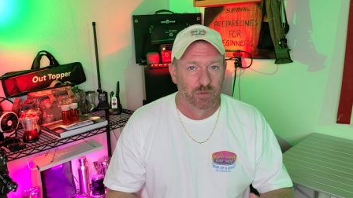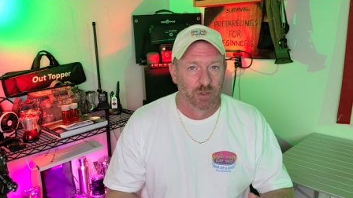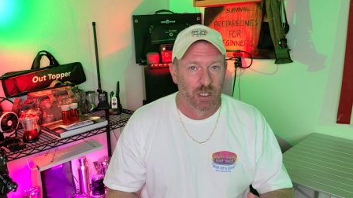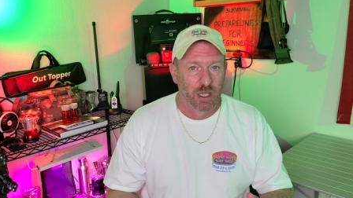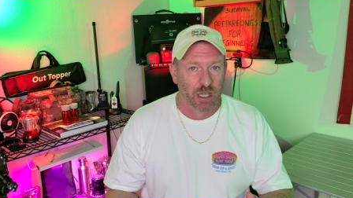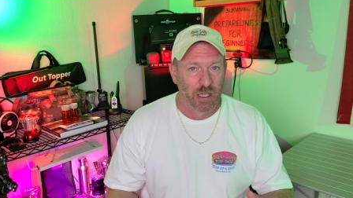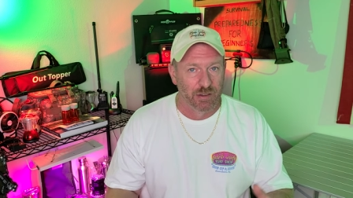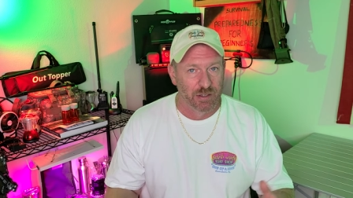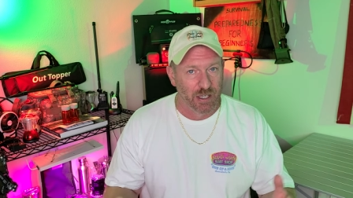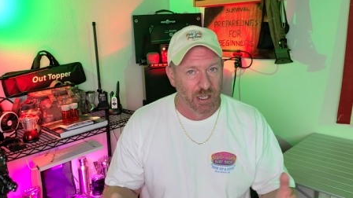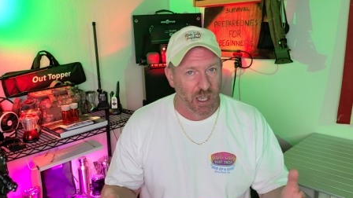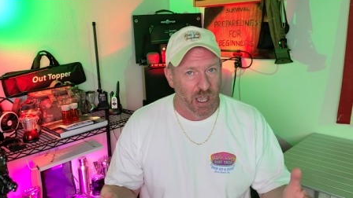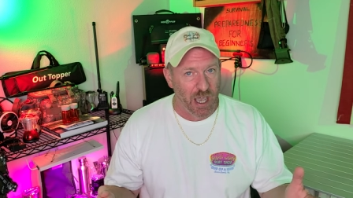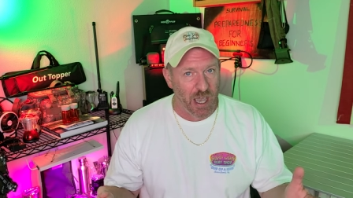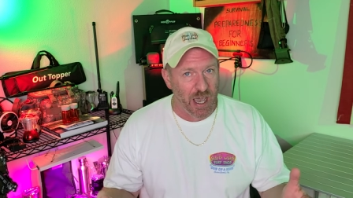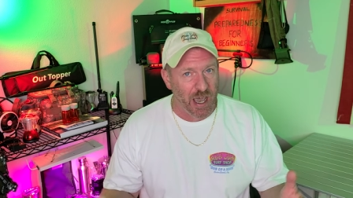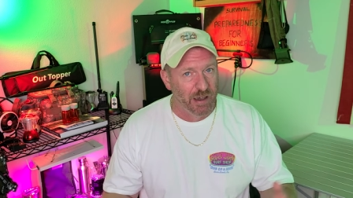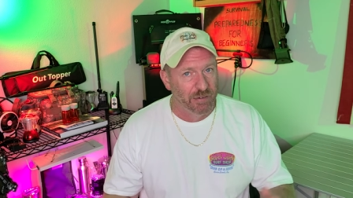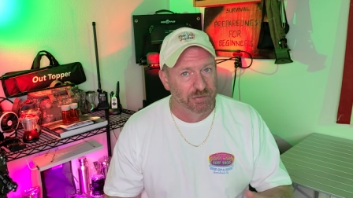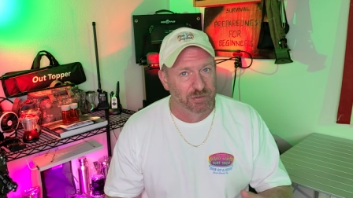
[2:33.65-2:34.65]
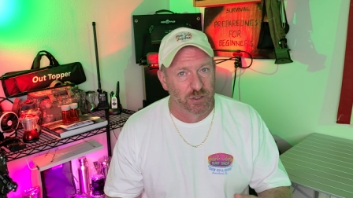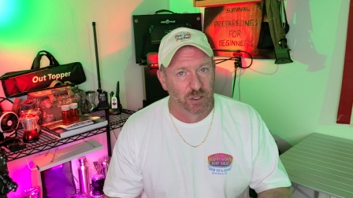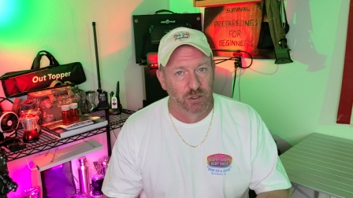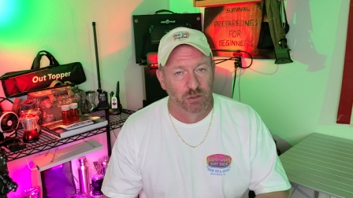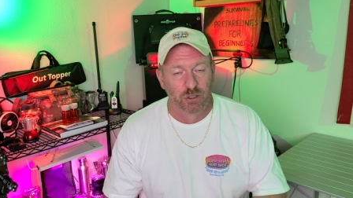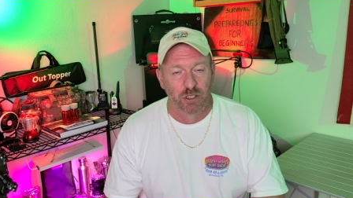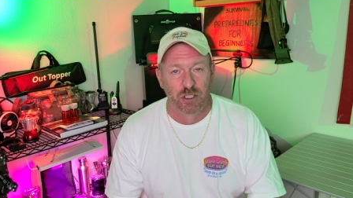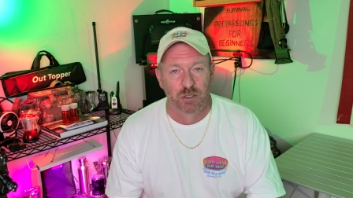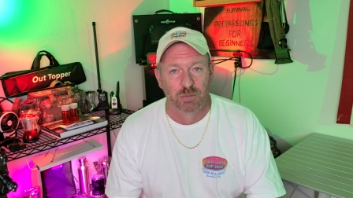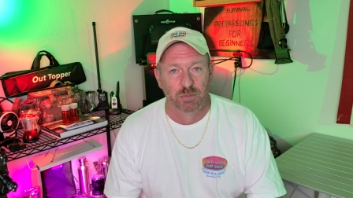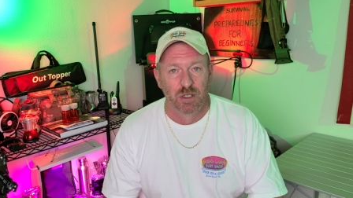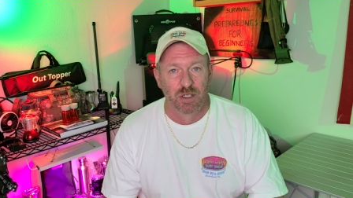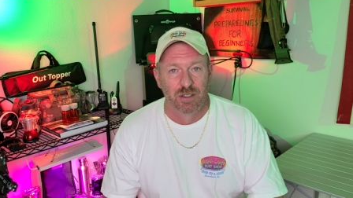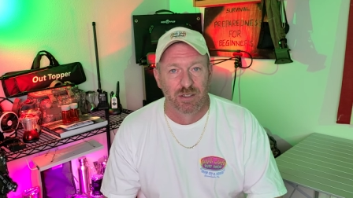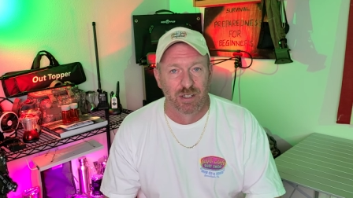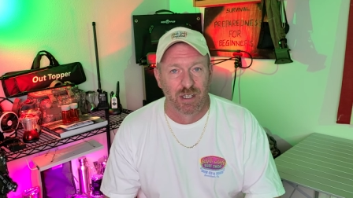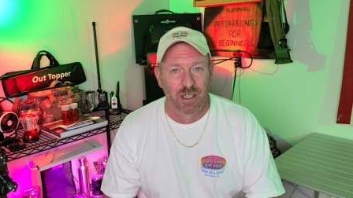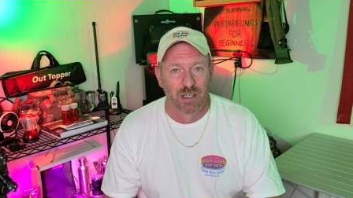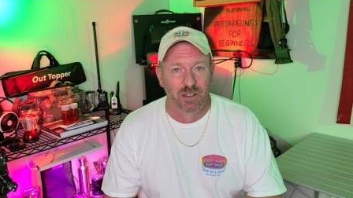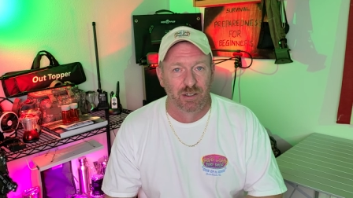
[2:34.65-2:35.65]
and the after Christmas
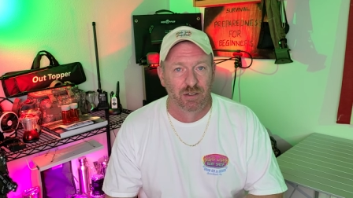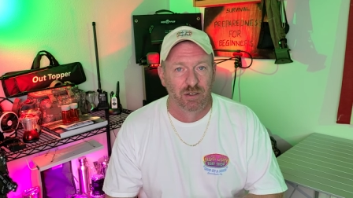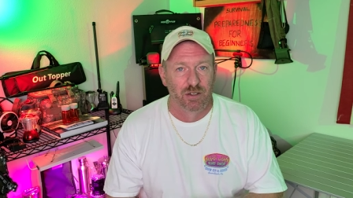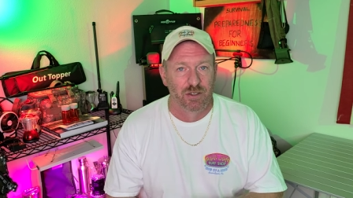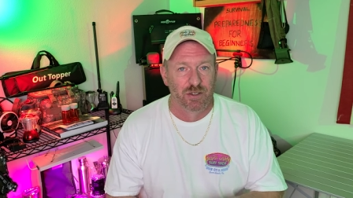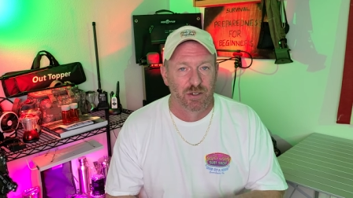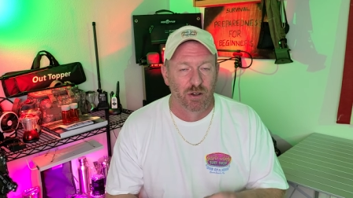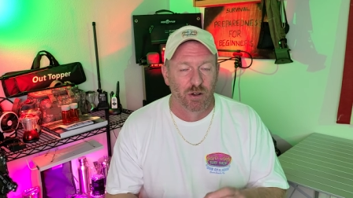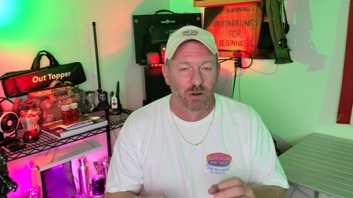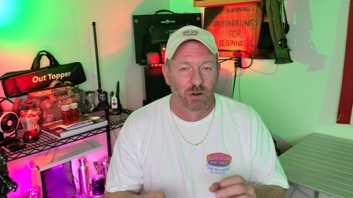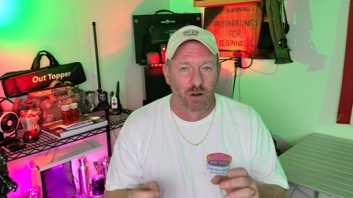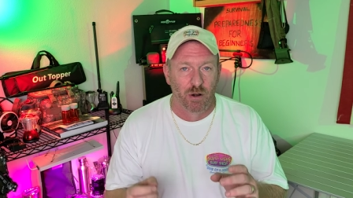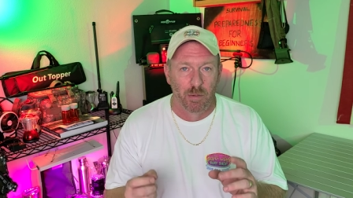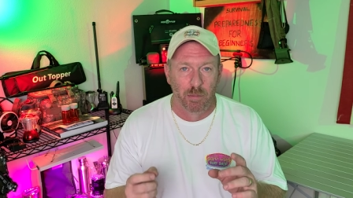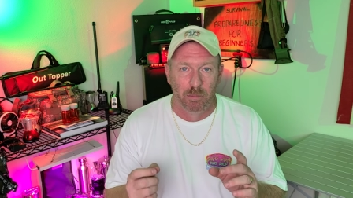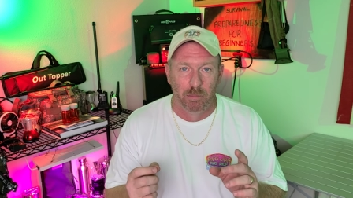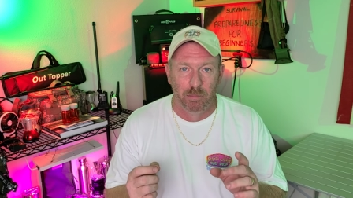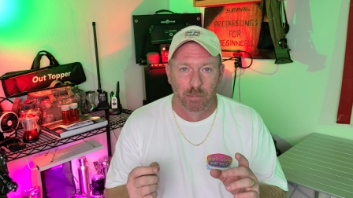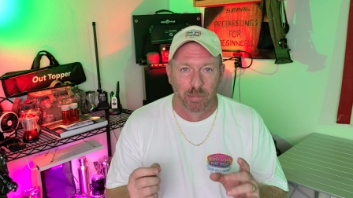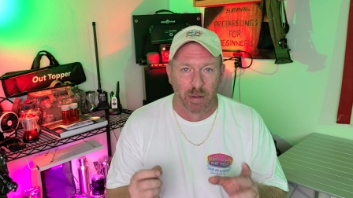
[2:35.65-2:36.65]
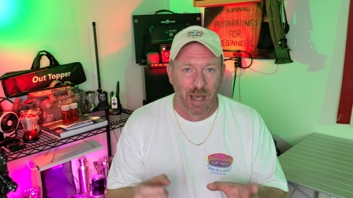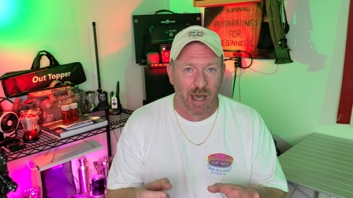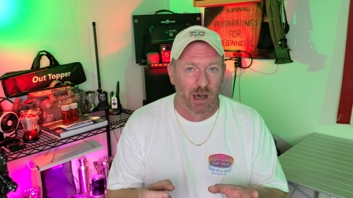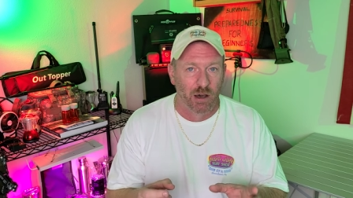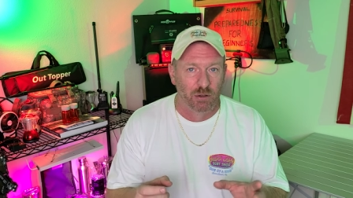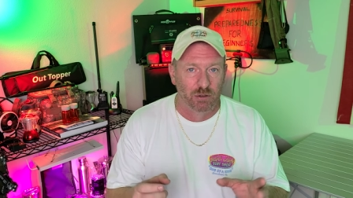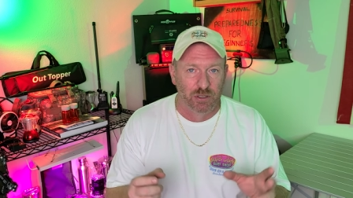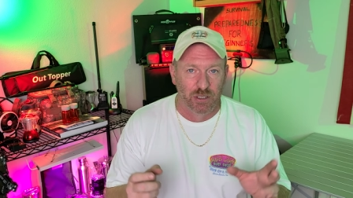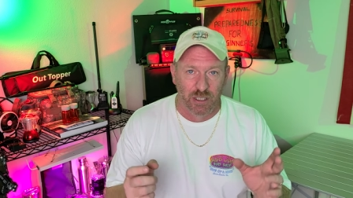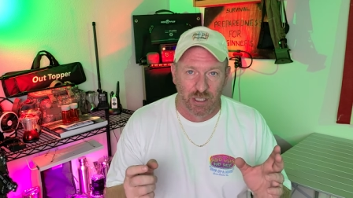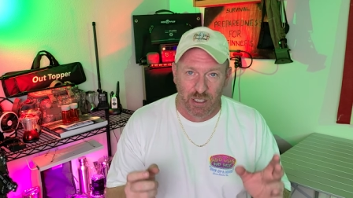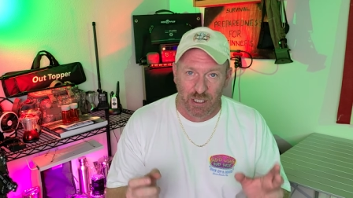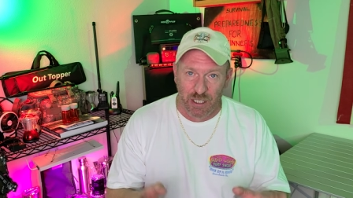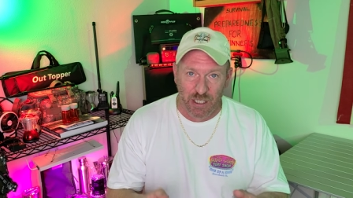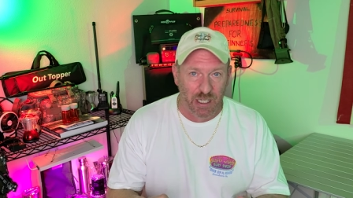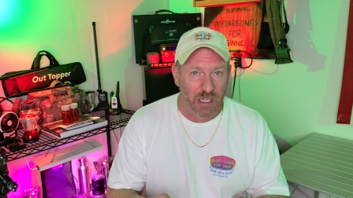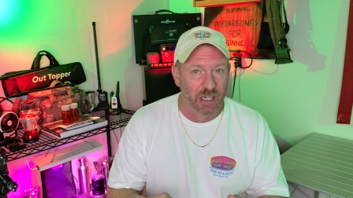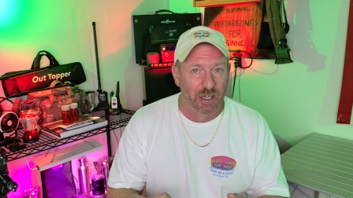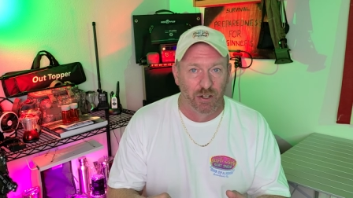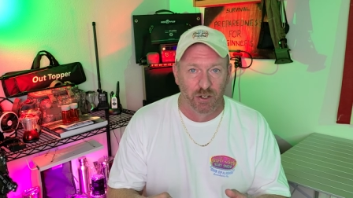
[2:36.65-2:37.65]
sales are about
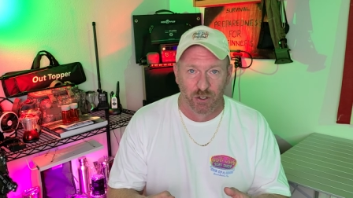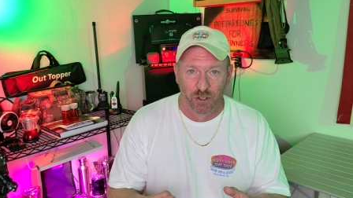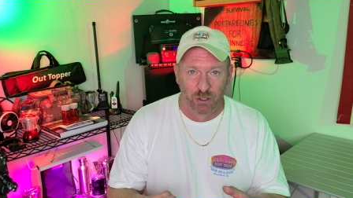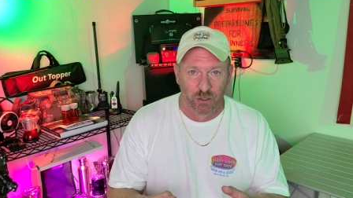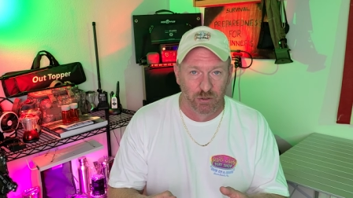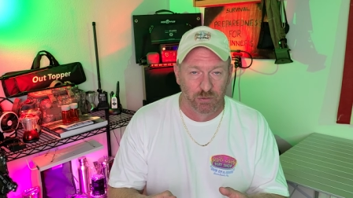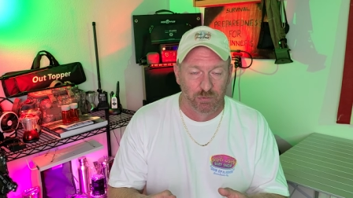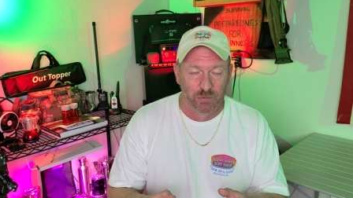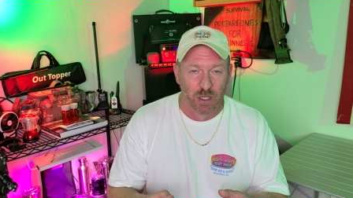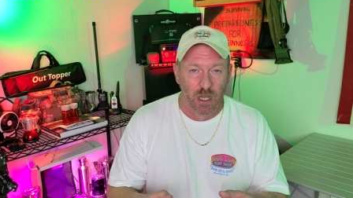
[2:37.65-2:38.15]
here.